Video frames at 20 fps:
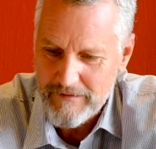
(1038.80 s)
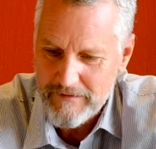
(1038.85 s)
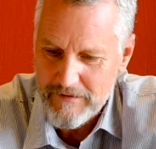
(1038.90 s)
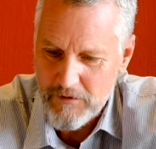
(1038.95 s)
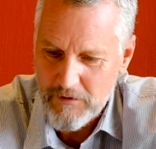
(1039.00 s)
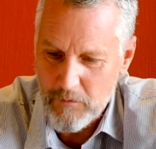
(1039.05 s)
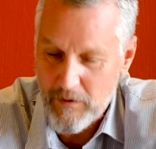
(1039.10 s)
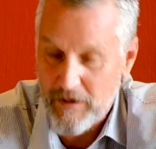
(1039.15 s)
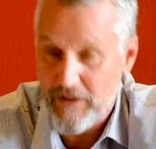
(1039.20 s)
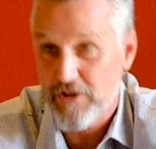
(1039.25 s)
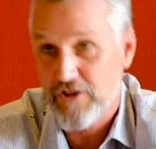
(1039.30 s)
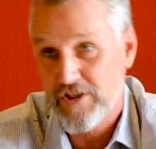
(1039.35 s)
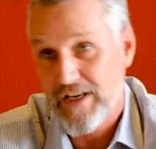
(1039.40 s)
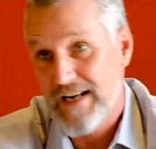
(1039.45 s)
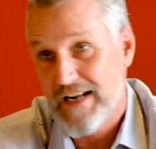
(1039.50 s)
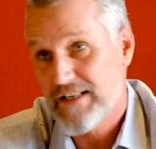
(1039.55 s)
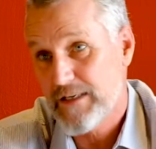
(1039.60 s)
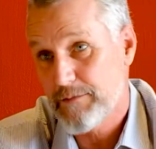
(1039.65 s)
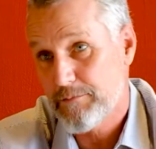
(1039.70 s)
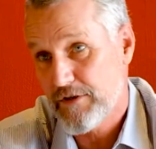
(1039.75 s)
one of the
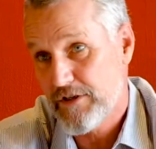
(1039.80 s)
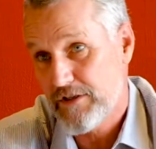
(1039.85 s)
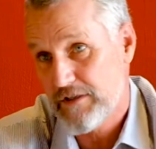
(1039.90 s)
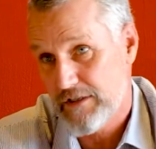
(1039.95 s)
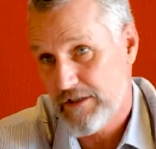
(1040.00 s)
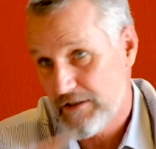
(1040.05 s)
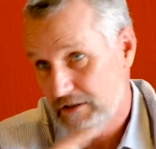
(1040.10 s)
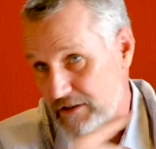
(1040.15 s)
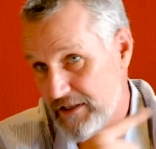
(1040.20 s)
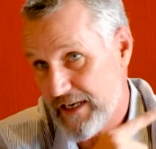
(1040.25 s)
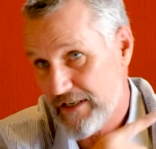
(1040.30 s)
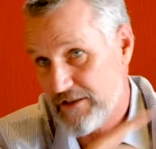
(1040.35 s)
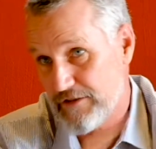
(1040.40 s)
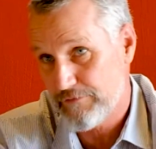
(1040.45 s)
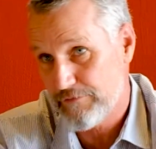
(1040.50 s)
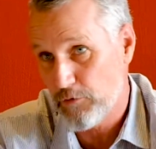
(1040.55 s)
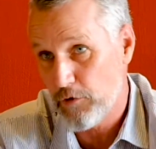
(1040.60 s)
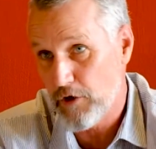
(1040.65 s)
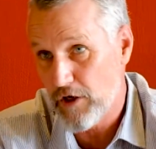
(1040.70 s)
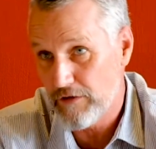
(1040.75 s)
side tippers in Tet
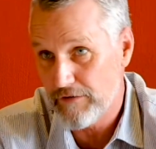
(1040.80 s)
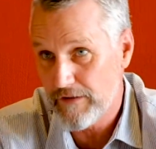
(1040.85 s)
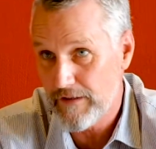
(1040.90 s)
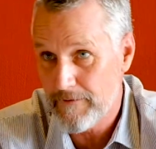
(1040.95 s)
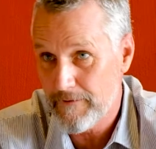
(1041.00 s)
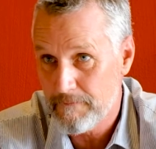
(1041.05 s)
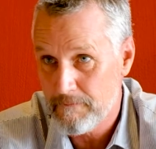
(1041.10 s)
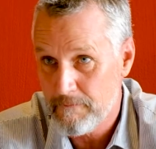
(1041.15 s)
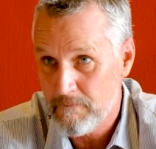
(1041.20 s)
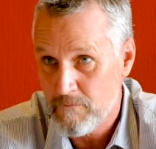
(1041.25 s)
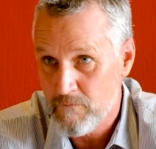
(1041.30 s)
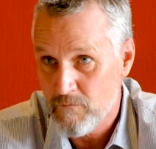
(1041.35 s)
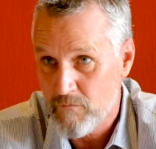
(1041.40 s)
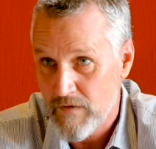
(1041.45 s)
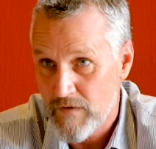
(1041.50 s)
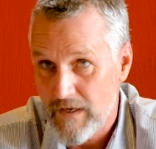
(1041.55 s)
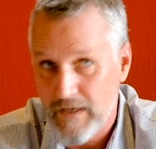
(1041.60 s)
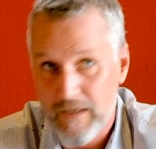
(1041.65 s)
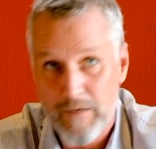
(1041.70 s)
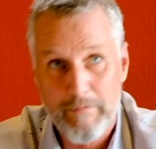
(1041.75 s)
fall over,
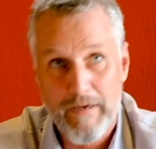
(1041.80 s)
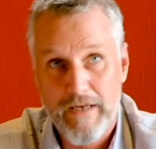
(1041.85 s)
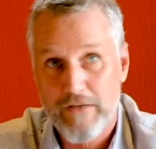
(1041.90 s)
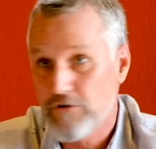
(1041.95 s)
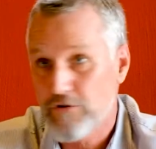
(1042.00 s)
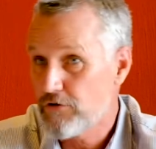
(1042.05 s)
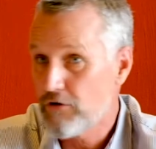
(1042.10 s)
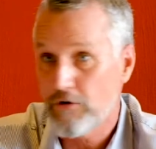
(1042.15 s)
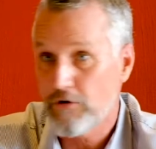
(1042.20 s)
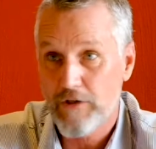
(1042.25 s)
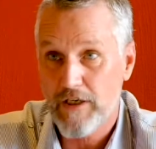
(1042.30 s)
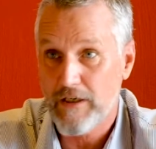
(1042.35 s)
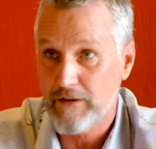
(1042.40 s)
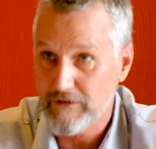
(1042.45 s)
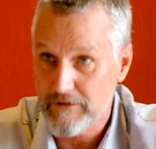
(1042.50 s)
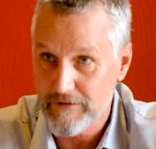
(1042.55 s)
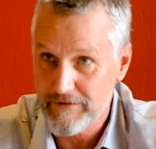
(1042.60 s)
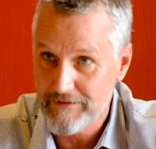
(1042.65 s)
and the bag just rolled out.